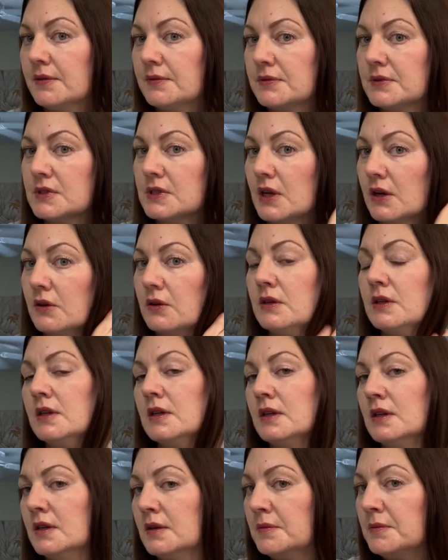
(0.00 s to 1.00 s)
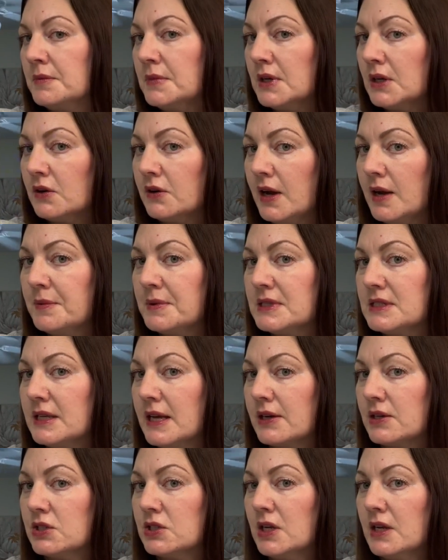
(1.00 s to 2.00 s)
so I'm gonna grab a
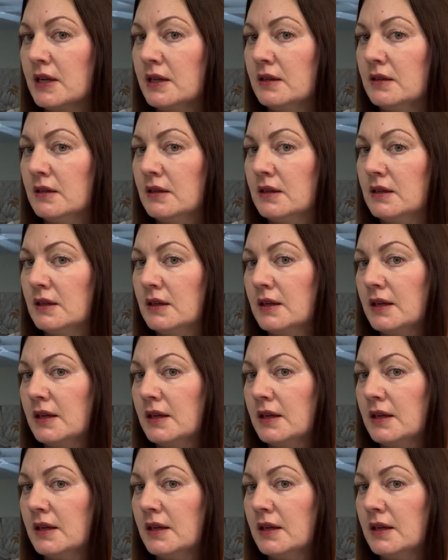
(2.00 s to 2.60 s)
section.